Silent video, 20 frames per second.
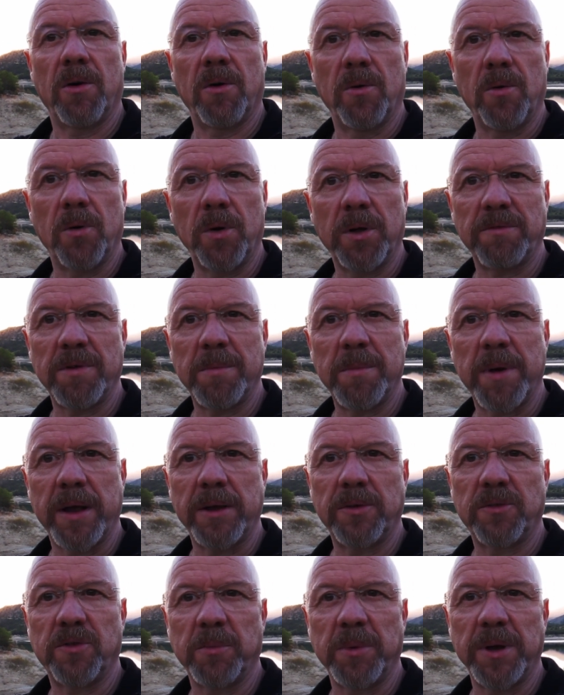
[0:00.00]
all it
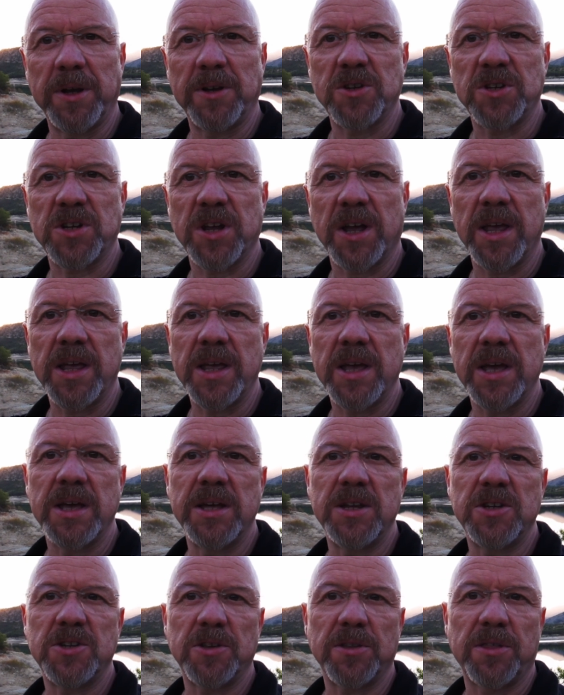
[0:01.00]
remains for me to say
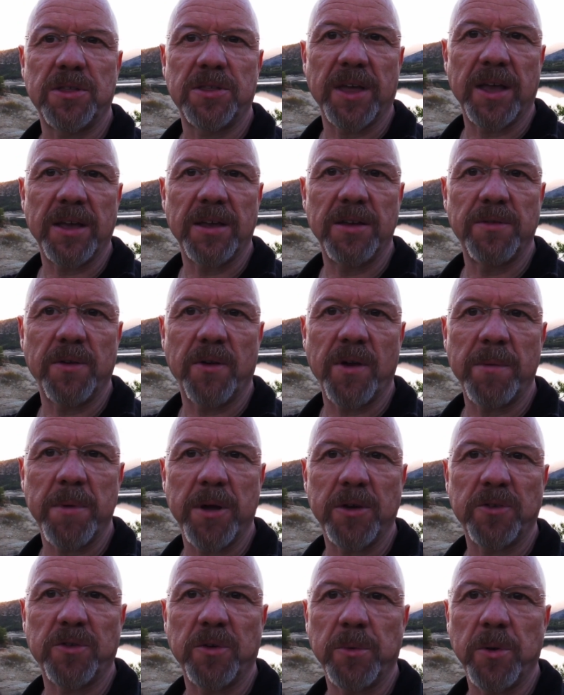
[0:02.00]
is thank you very
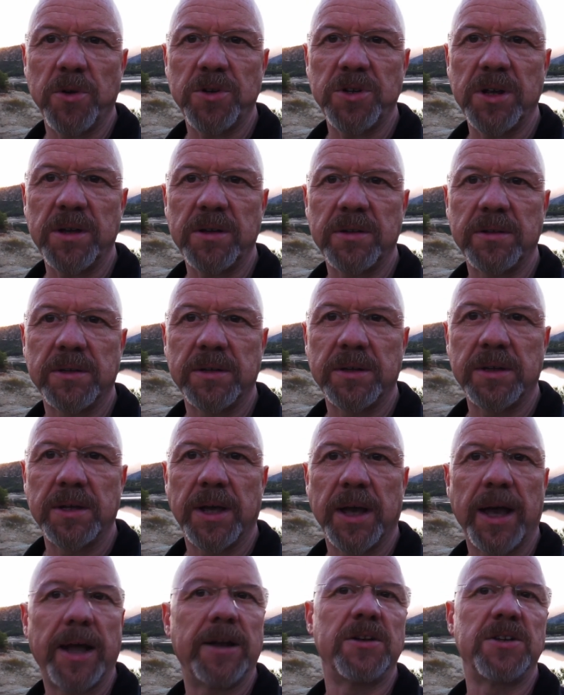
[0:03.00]
much for watching,
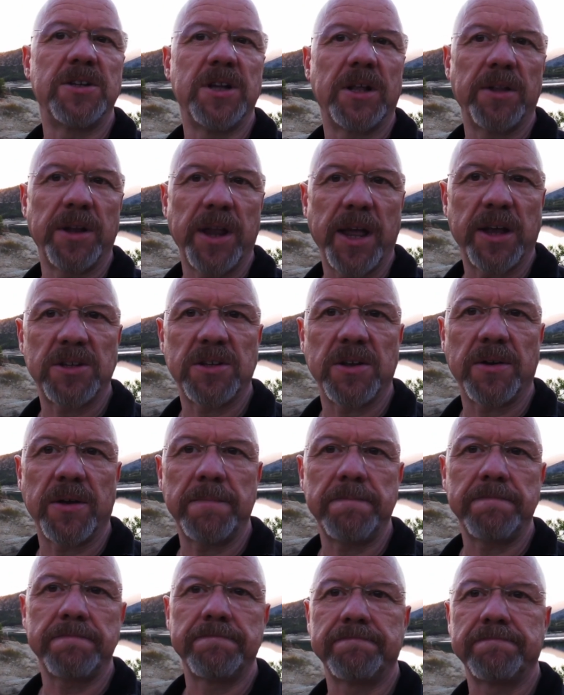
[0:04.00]
and until the next
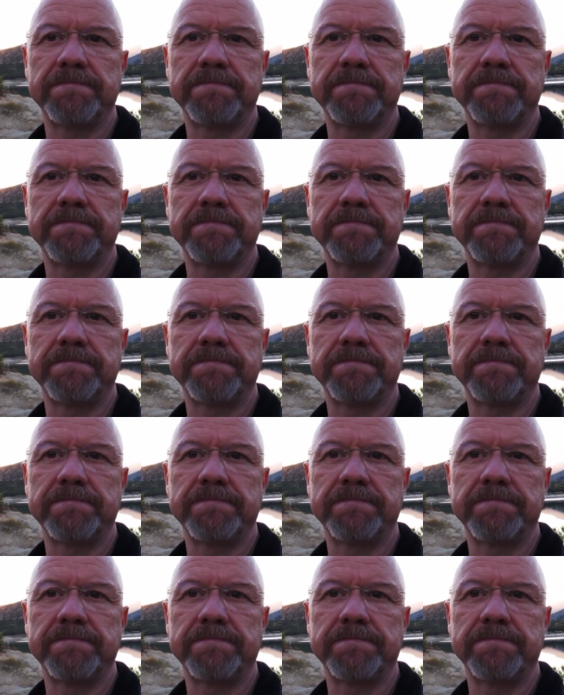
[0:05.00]
time,